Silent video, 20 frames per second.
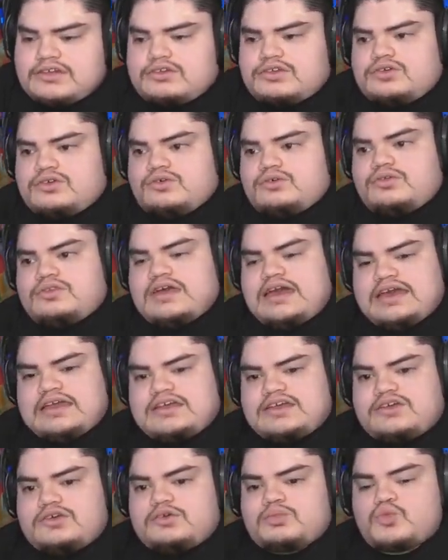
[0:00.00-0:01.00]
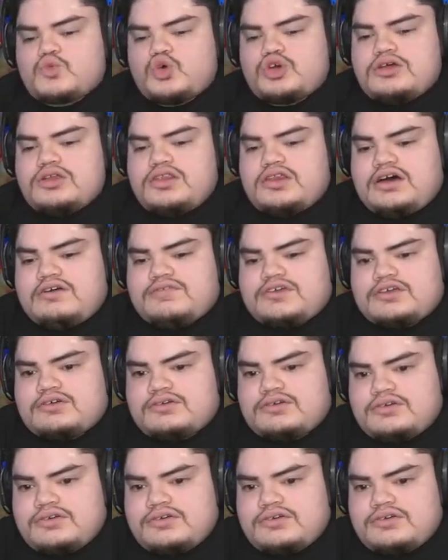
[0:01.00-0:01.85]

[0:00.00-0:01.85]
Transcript: dude. Thank you. Love you.